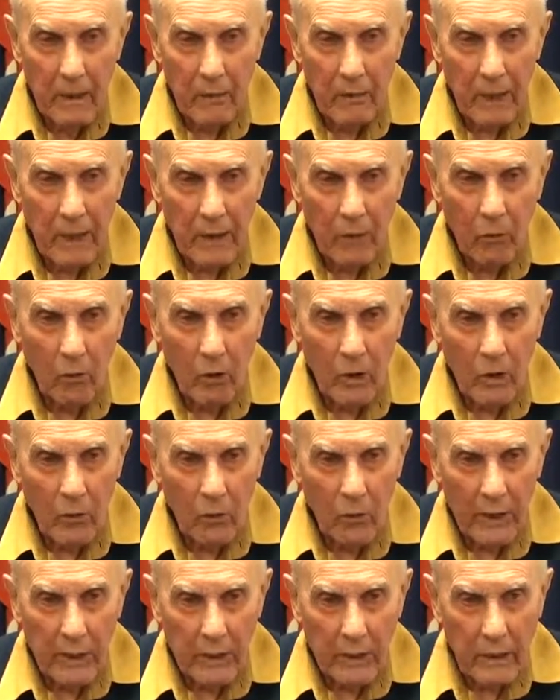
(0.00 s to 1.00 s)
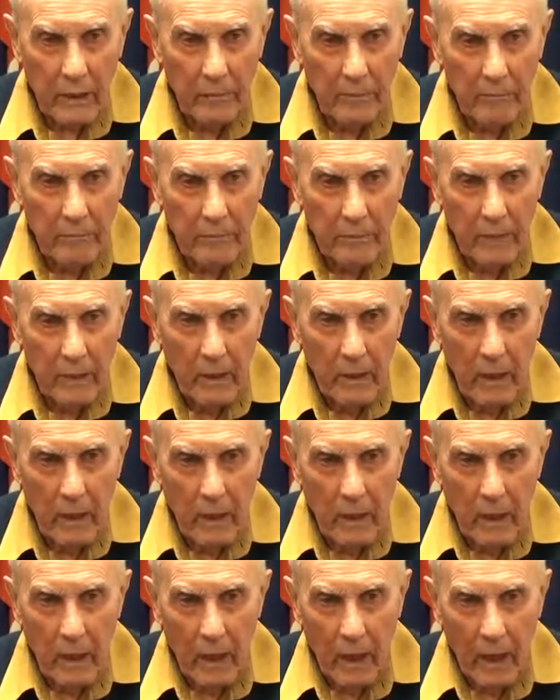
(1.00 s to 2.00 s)
We had oil weak,
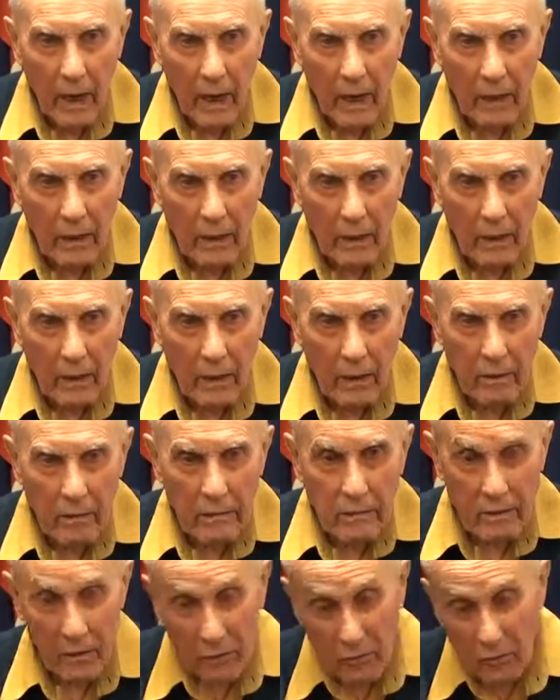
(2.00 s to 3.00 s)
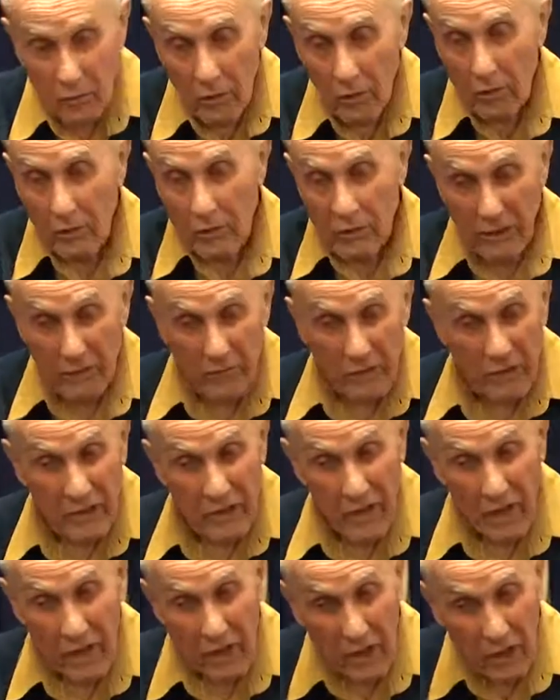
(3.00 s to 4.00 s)
and so-called, because every
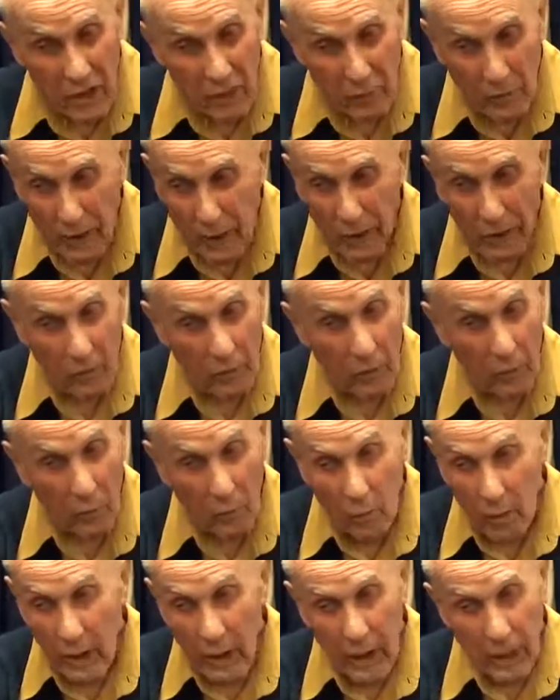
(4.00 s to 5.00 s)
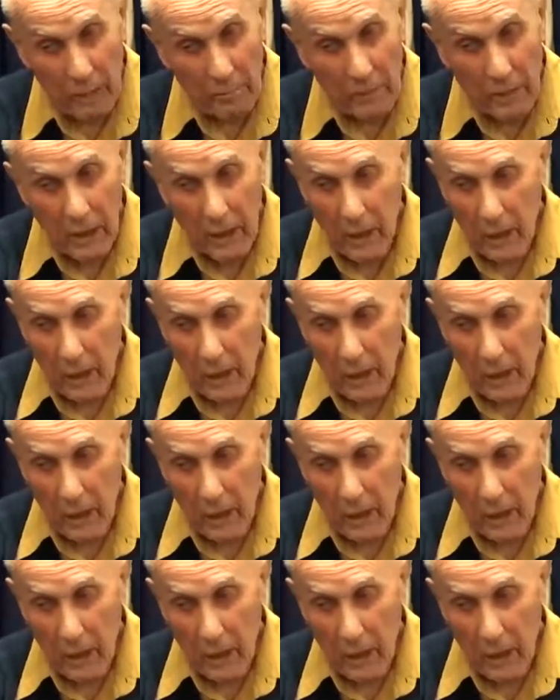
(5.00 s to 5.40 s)
day we had to go way up